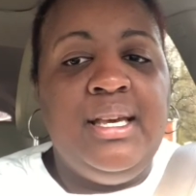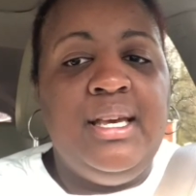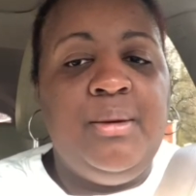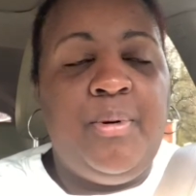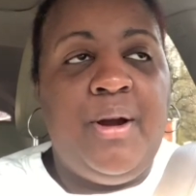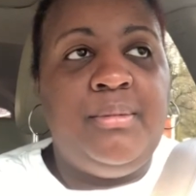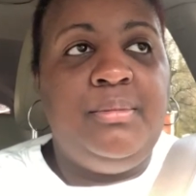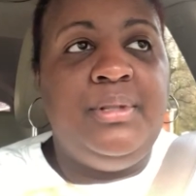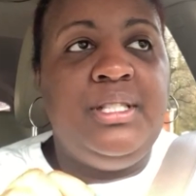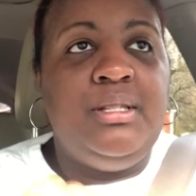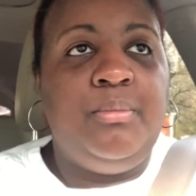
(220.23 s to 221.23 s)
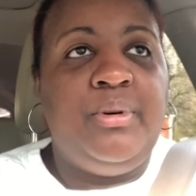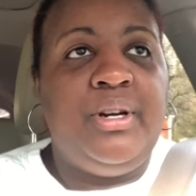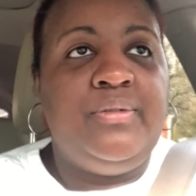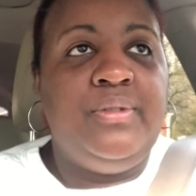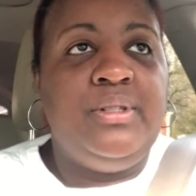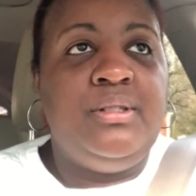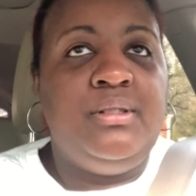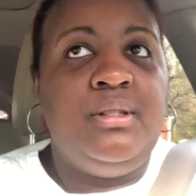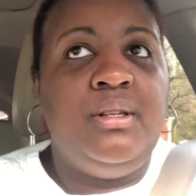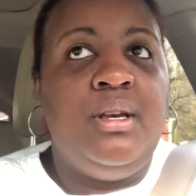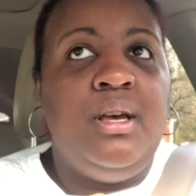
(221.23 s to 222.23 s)
and probably some
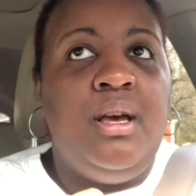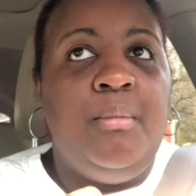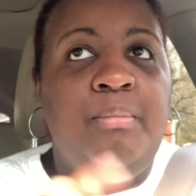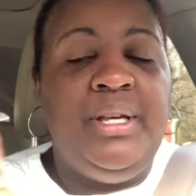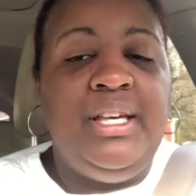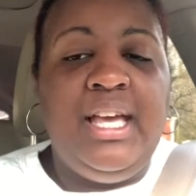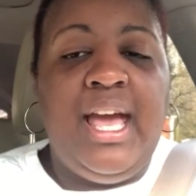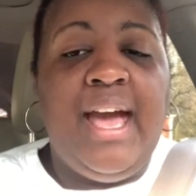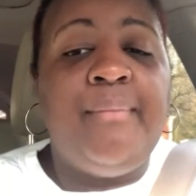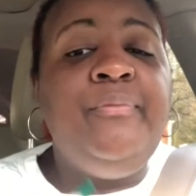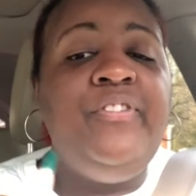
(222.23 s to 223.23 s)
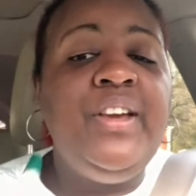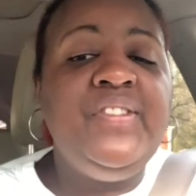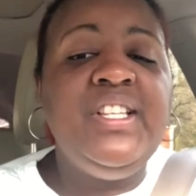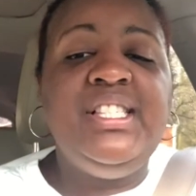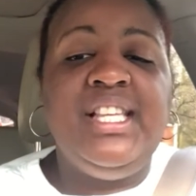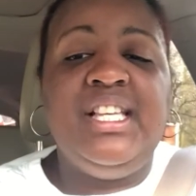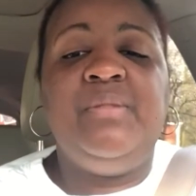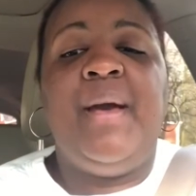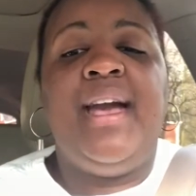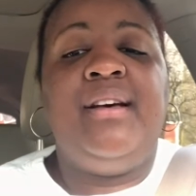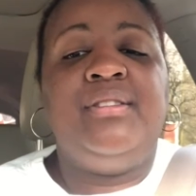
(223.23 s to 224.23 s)
breakfast. But I'm 56
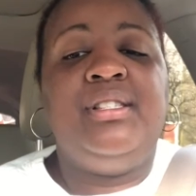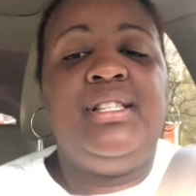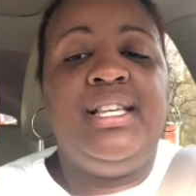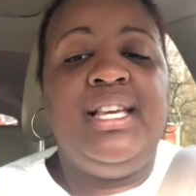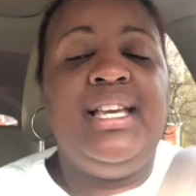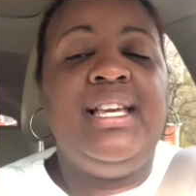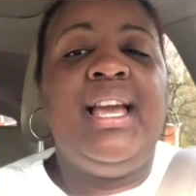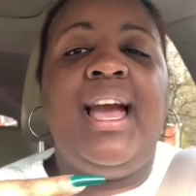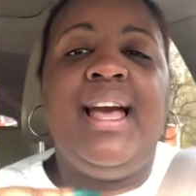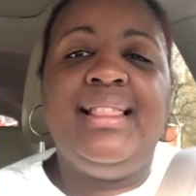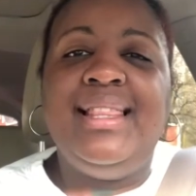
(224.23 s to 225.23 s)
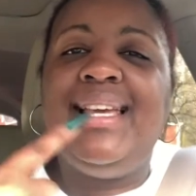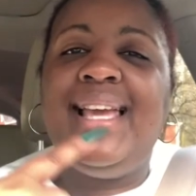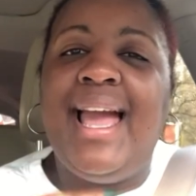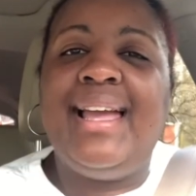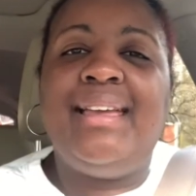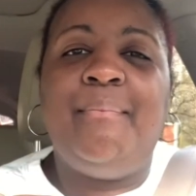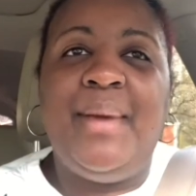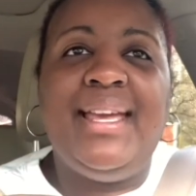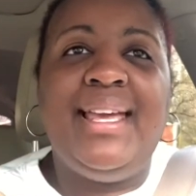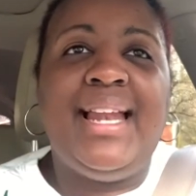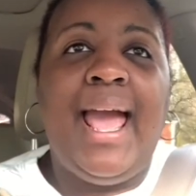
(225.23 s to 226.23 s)
miles to eat. I think I can
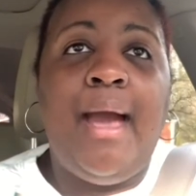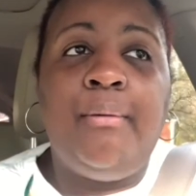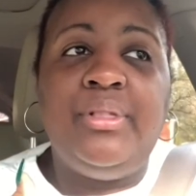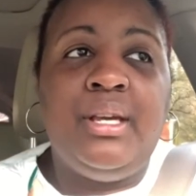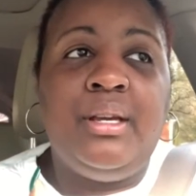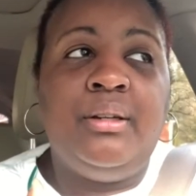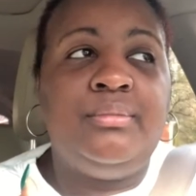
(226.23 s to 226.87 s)
make it out there